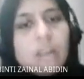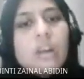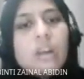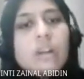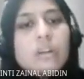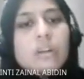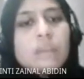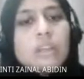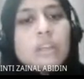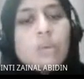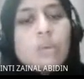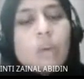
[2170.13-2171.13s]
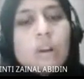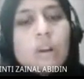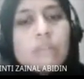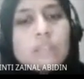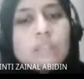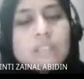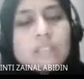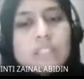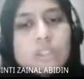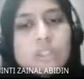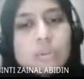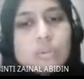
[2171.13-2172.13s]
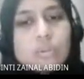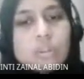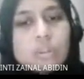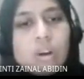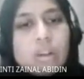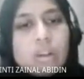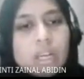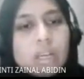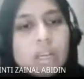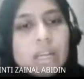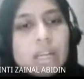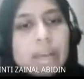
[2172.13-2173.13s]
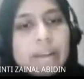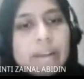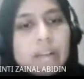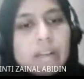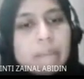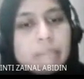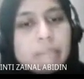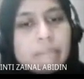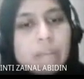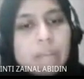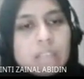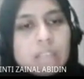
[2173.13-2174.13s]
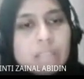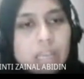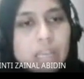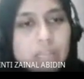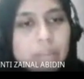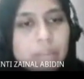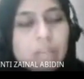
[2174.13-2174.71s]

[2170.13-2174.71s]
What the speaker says: normally one of these is used on a diagram. Next diagram.